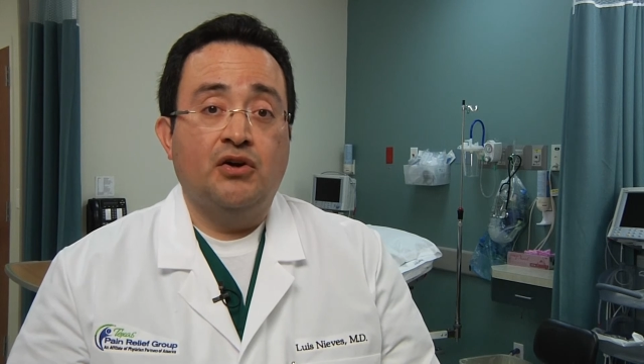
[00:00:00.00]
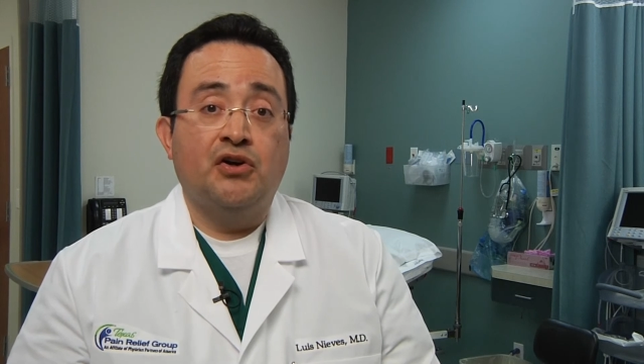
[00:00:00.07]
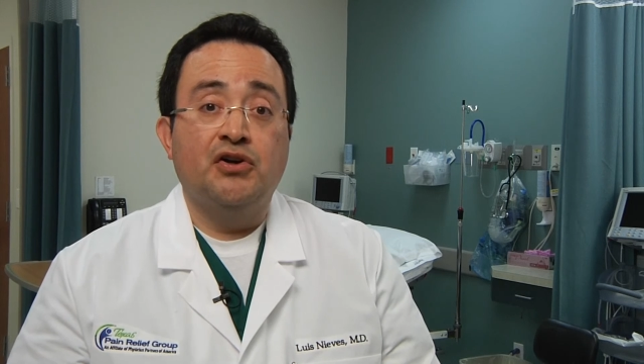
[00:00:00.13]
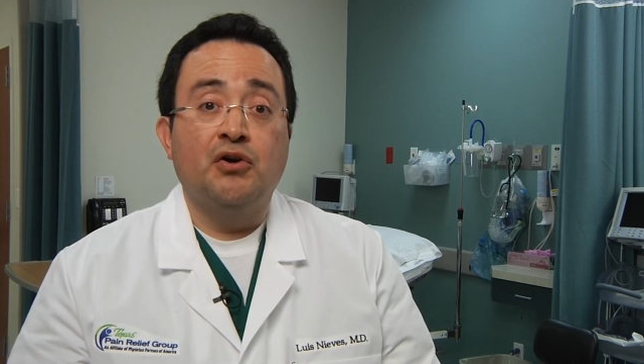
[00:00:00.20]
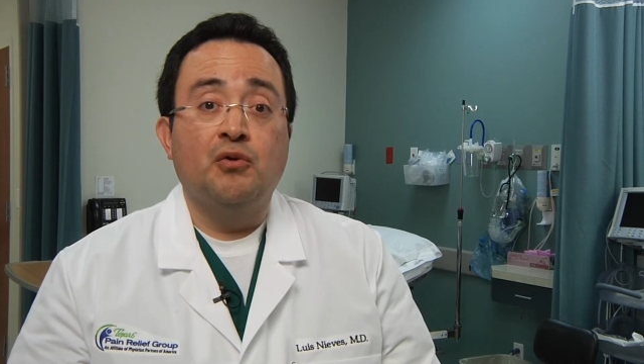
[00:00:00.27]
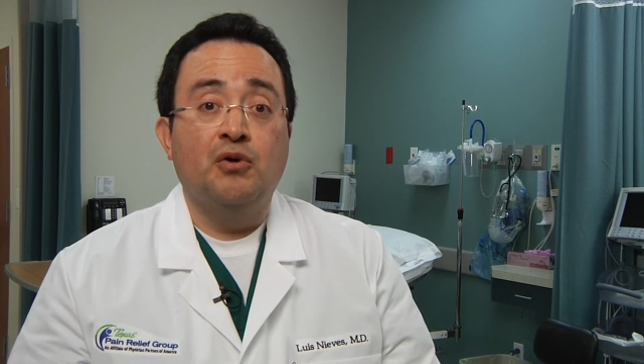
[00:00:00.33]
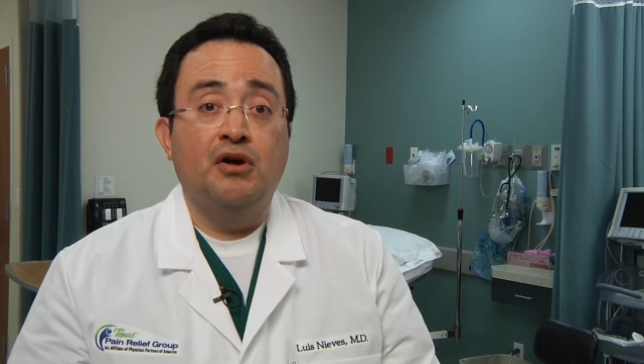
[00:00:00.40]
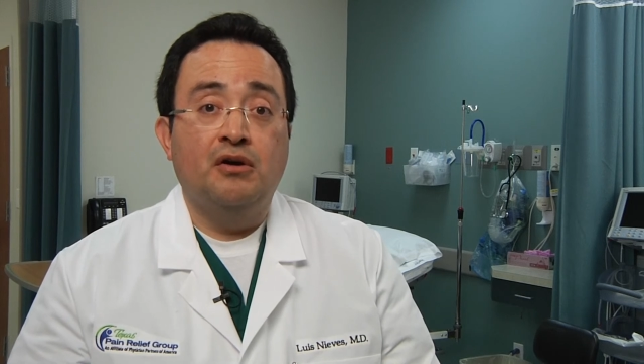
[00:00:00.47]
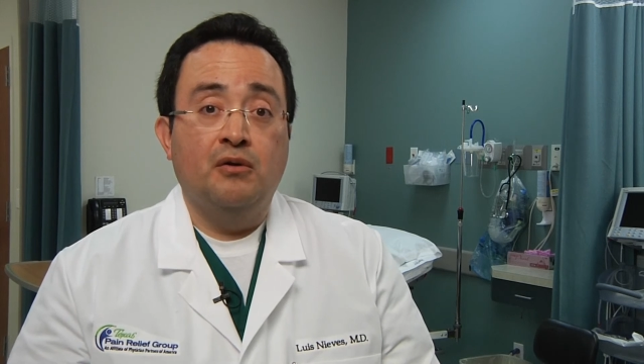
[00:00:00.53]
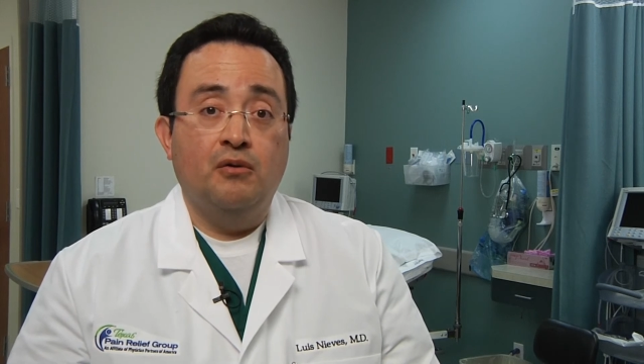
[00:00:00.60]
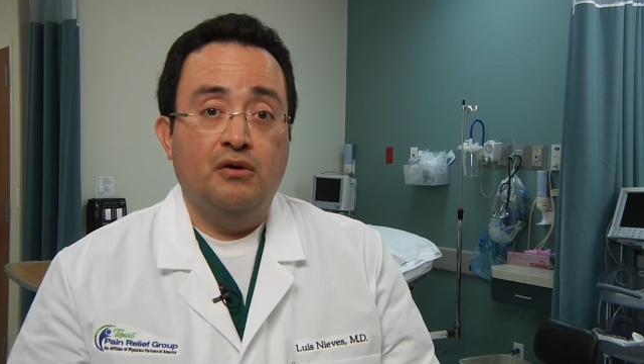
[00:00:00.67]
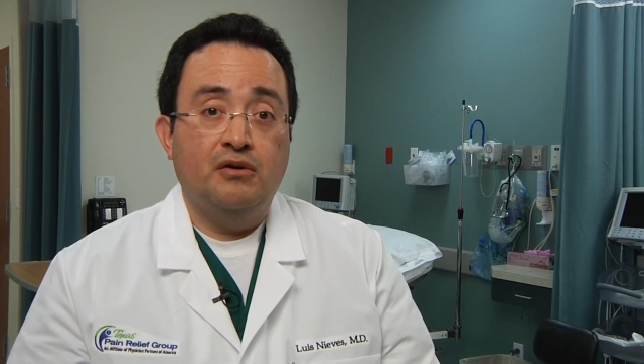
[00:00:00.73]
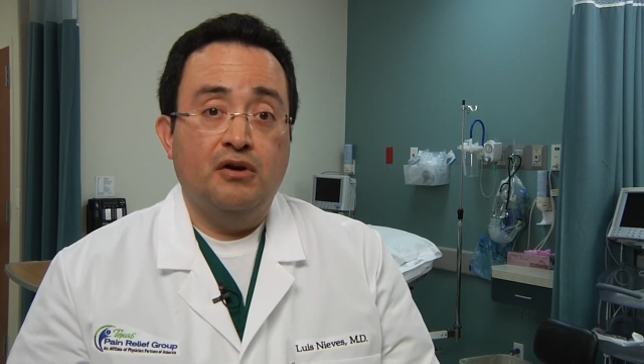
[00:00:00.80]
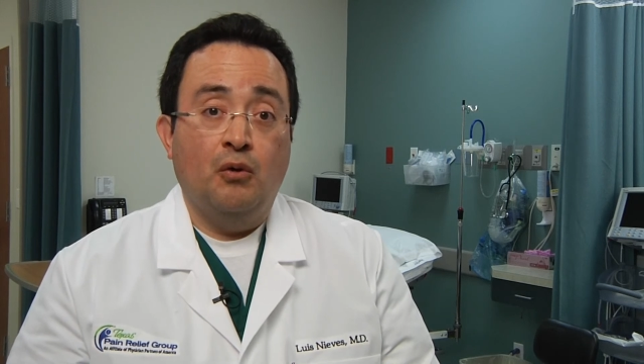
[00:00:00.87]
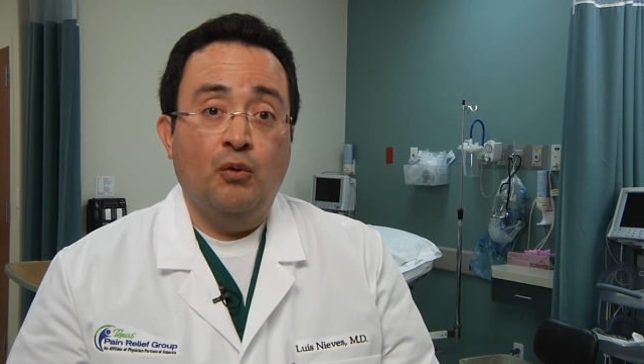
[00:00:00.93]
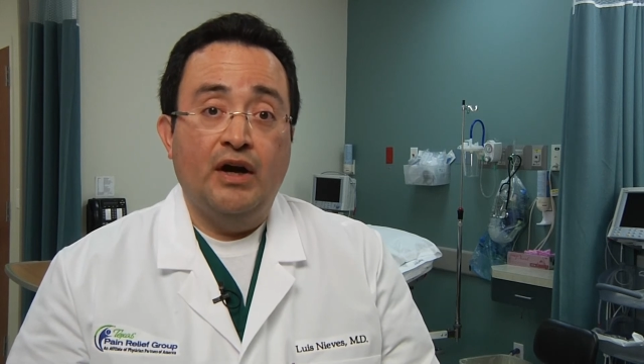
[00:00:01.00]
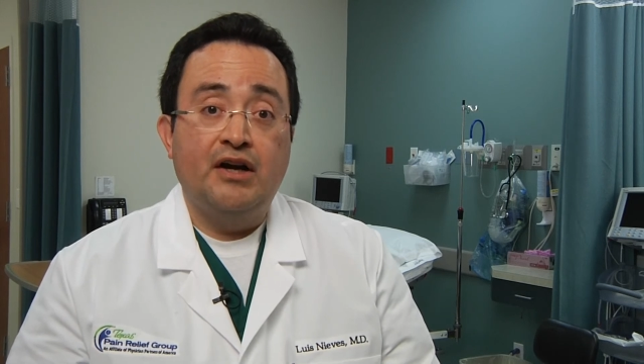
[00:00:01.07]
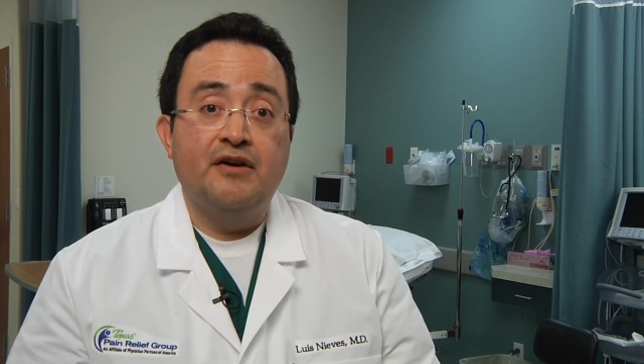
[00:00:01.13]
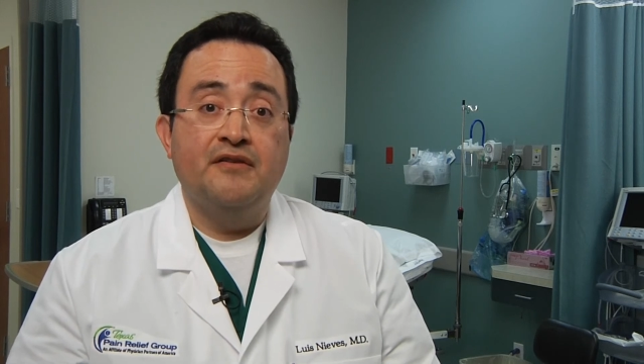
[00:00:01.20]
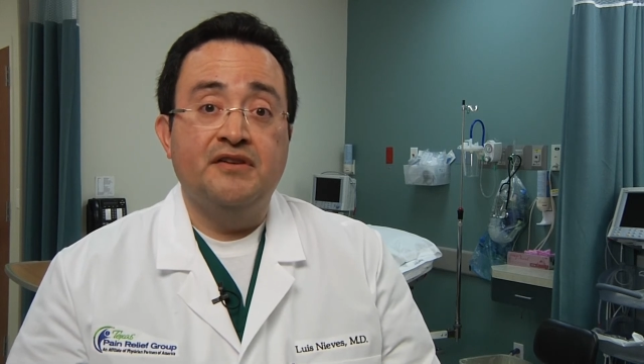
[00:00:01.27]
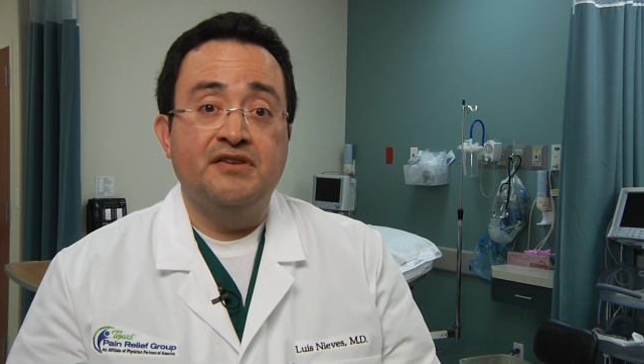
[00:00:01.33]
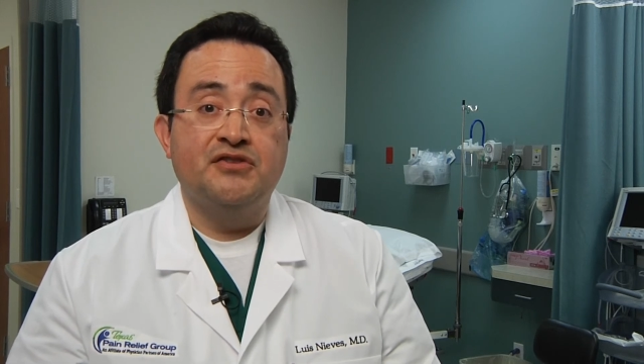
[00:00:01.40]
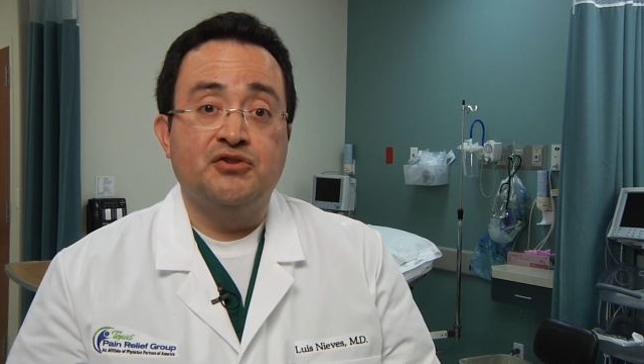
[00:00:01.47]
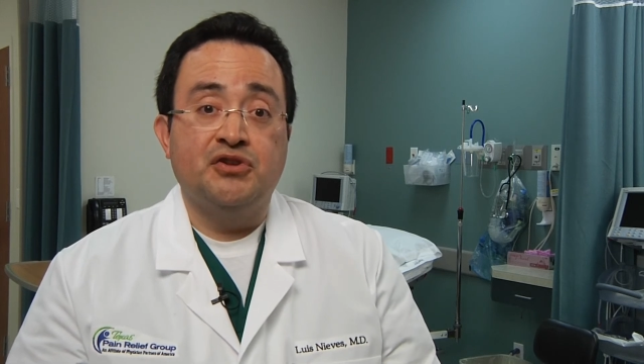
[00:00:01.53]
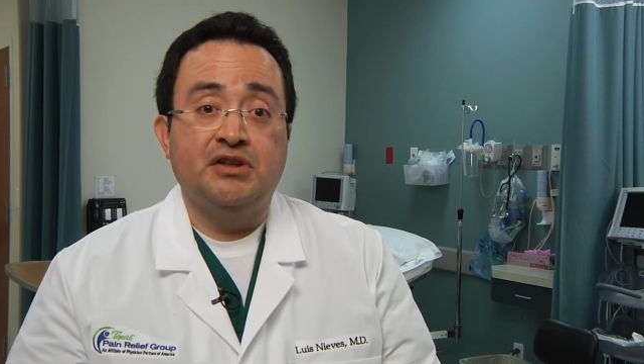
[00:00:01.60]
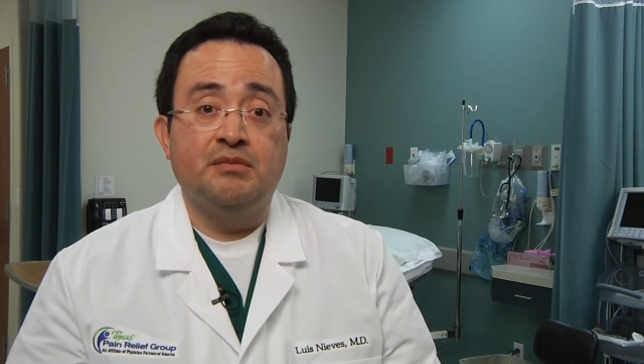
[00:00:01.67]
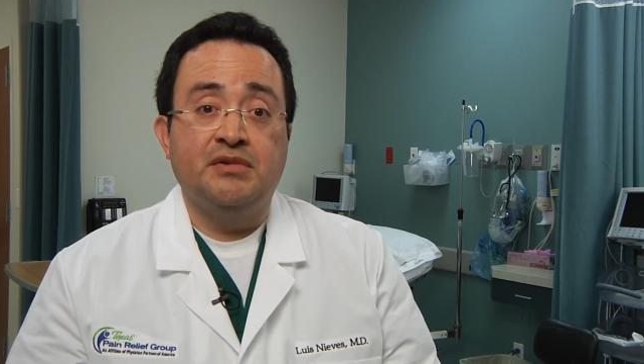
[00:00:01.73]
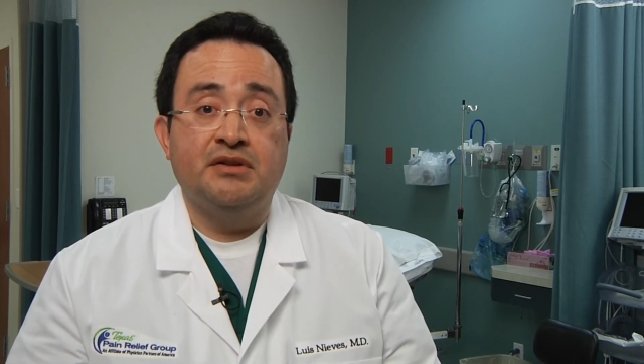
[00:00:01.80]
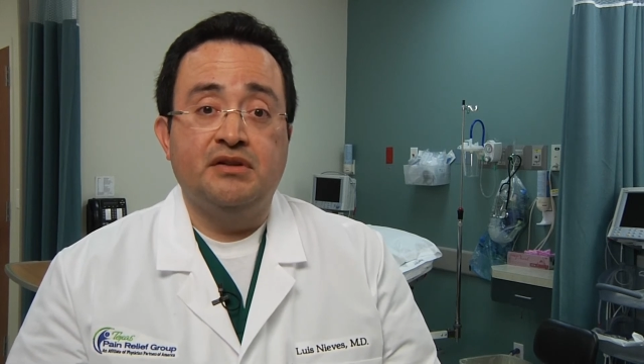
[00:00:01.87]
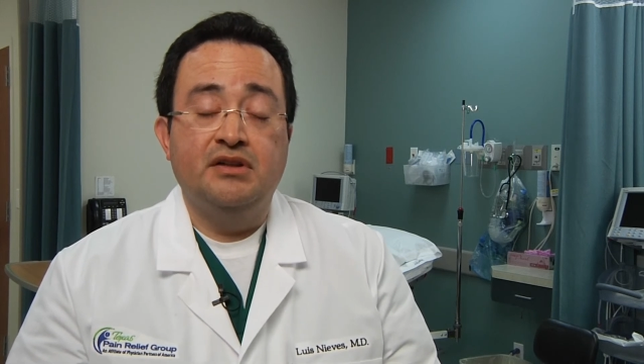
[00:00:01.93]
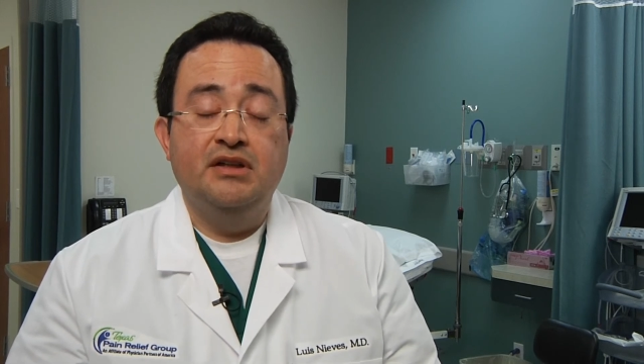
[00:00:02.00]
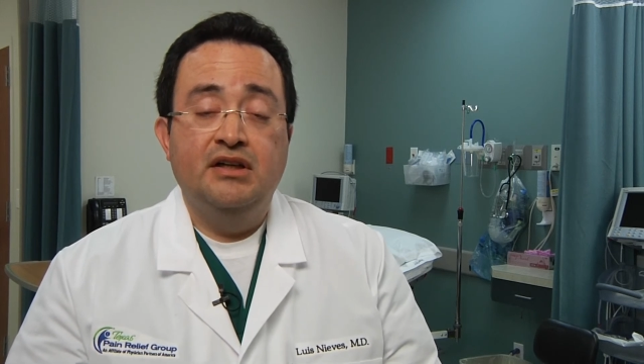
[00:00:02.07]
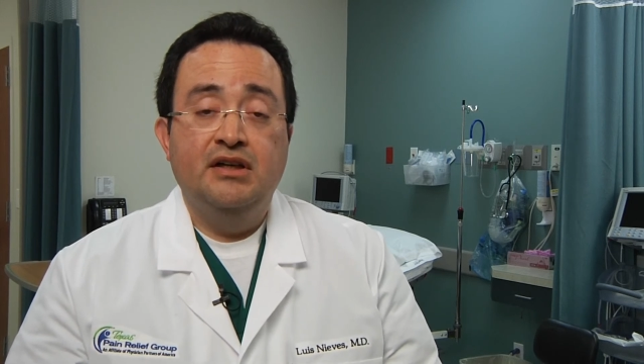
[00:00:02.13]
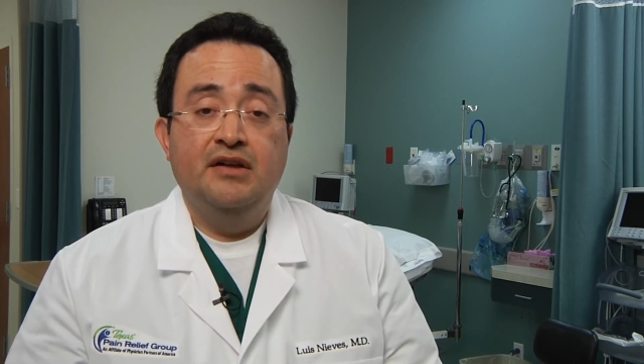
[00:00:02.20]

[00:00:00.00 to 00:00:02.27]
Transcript: aren't aware of this treatment.